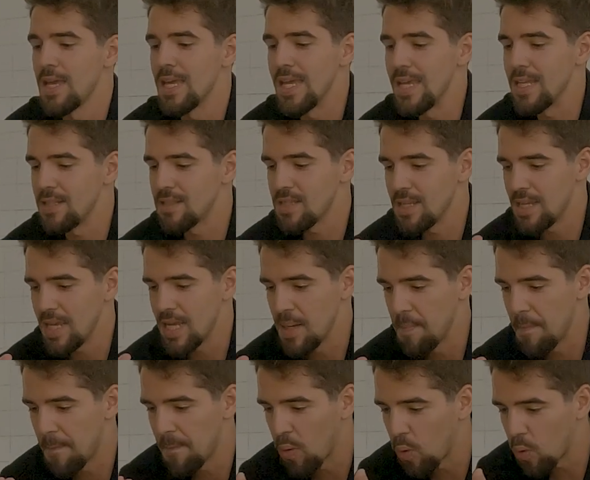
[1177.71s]
It's
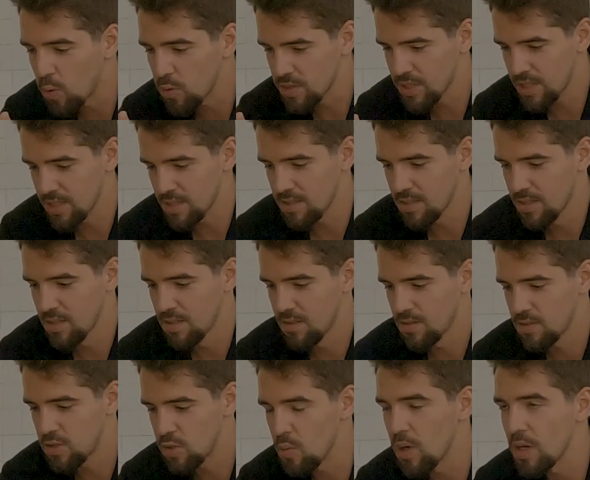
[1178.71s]
important
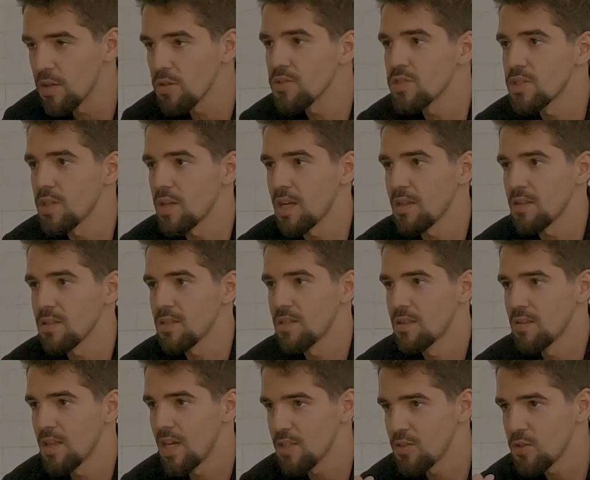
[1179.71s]
to understand
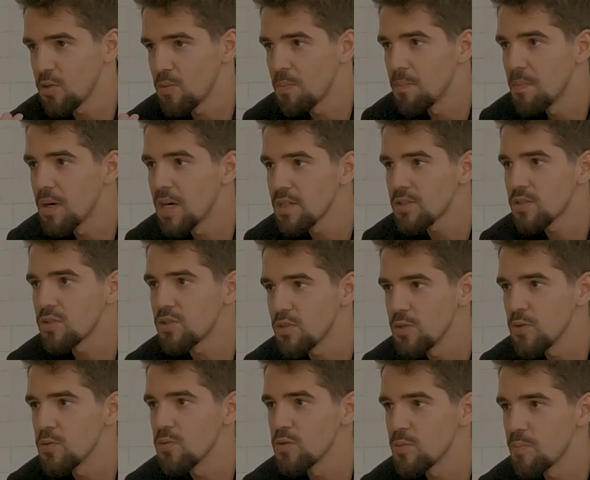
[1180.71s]
that you must
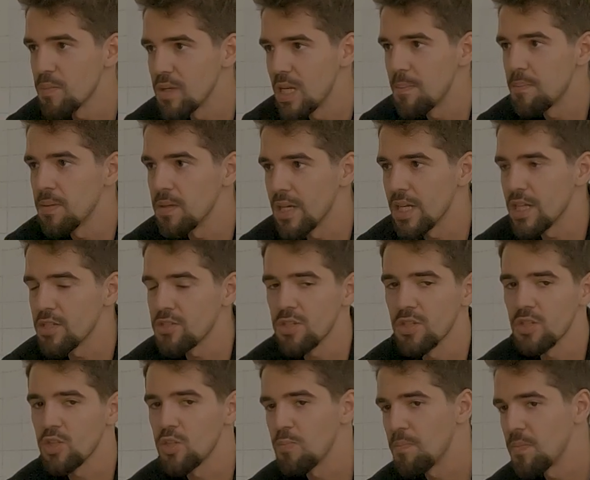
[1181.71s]
use
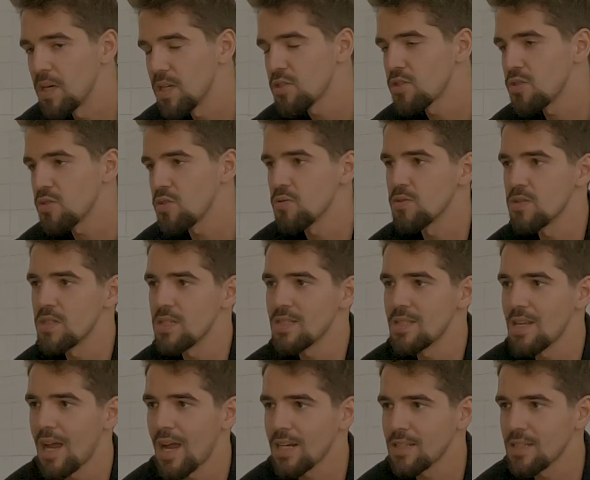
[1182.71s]
manipulation. You must use
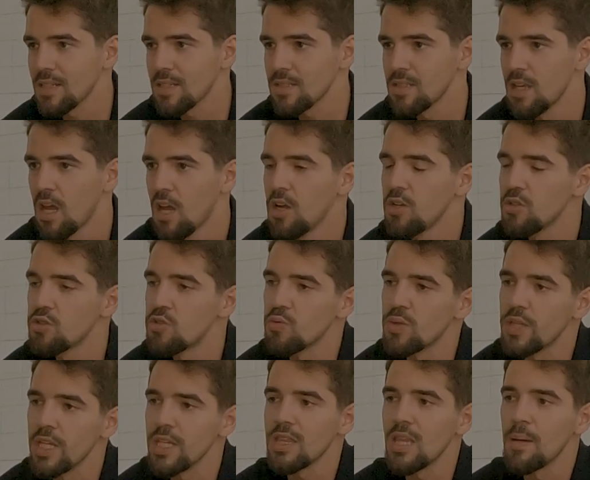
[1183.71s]
these tactics
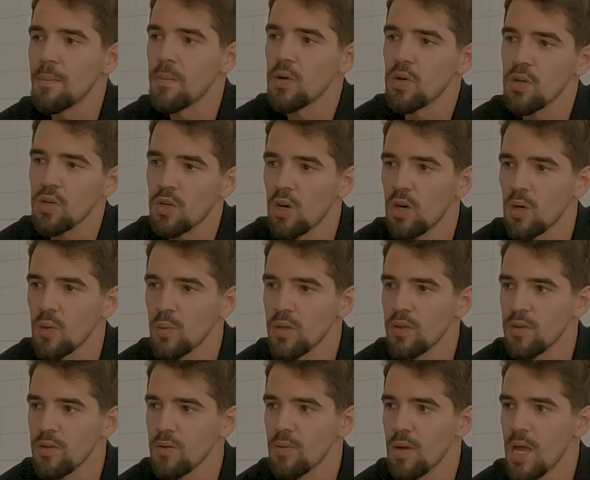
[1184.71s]
to get them on a call
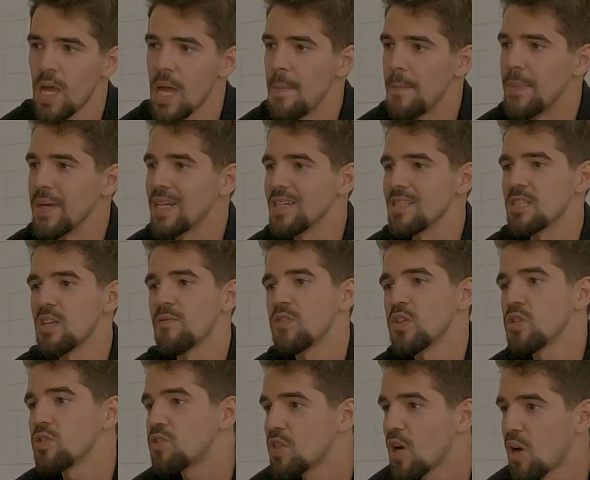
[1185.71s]
with you. Because if
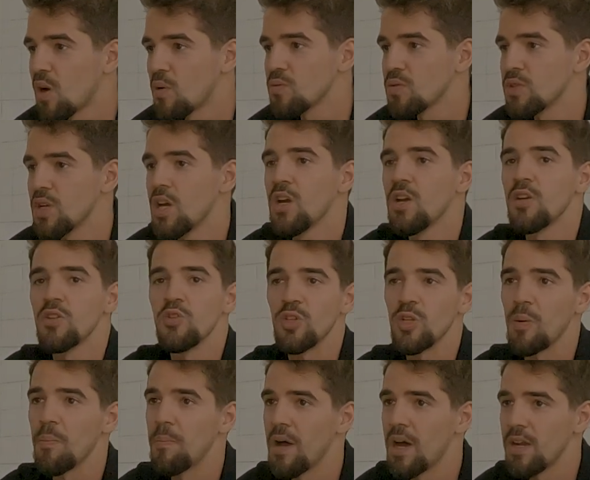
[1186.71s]
you don't, your
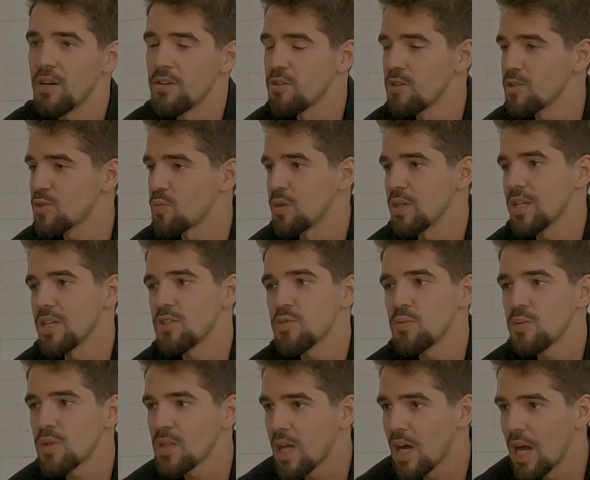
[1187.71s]
competitors will eat
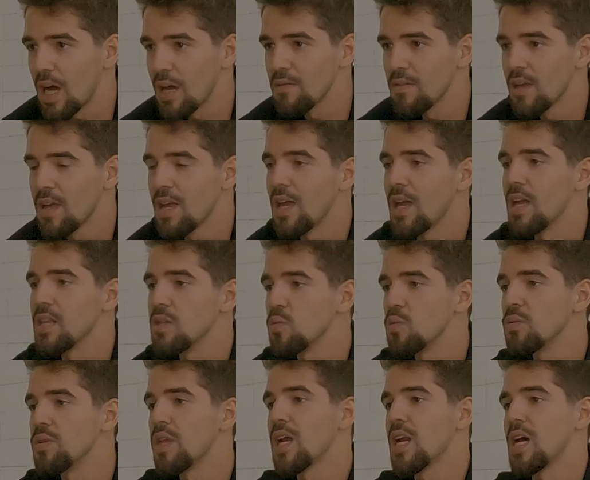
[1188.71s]
you alive and you
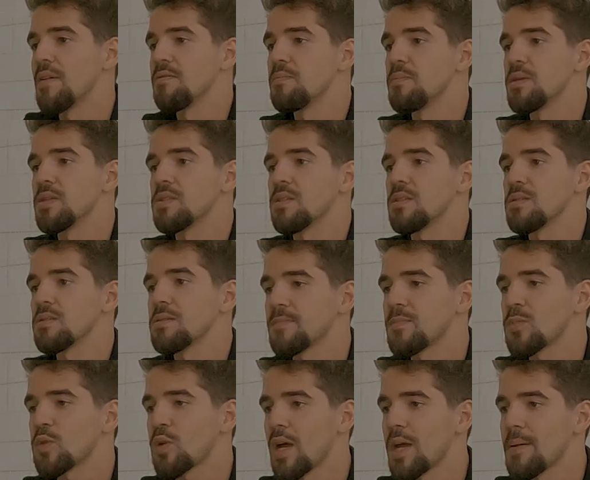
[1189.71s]
will not have a business.
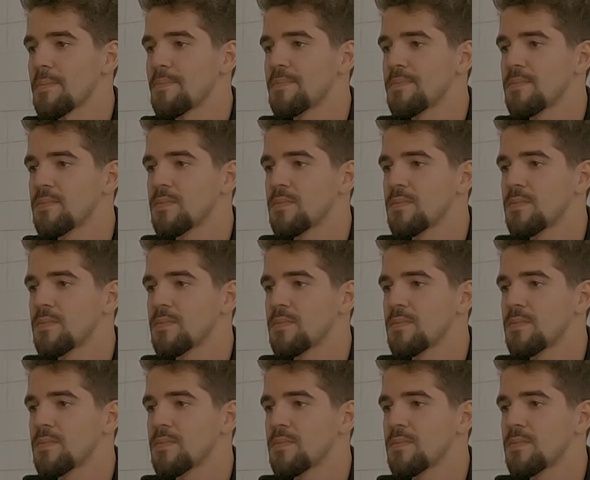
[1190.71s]
Okay,